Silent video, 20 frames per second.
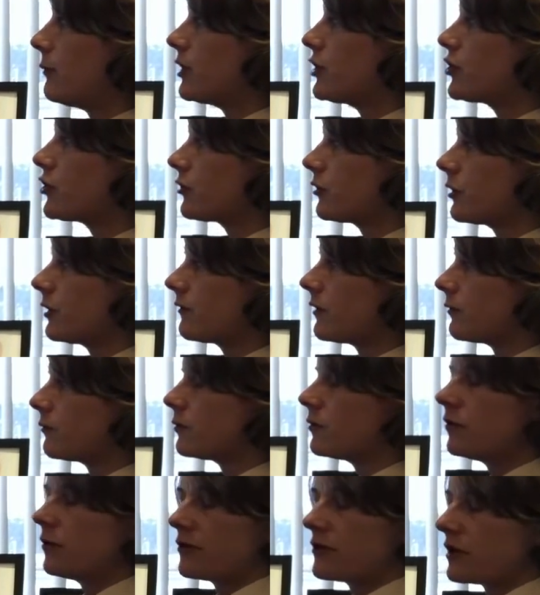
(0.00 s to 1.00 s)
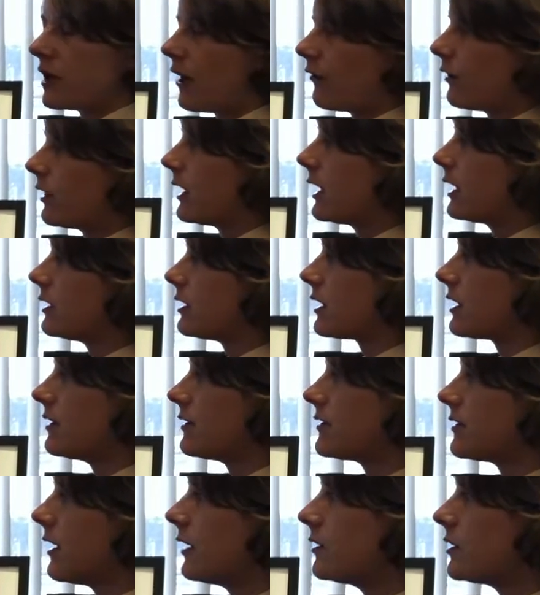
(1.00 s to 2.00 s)
am unsure of the rules governing the
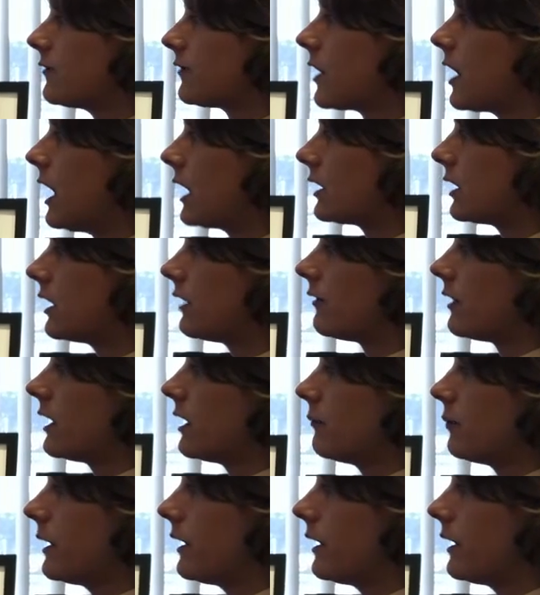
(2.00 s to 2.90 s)
consent of cognitively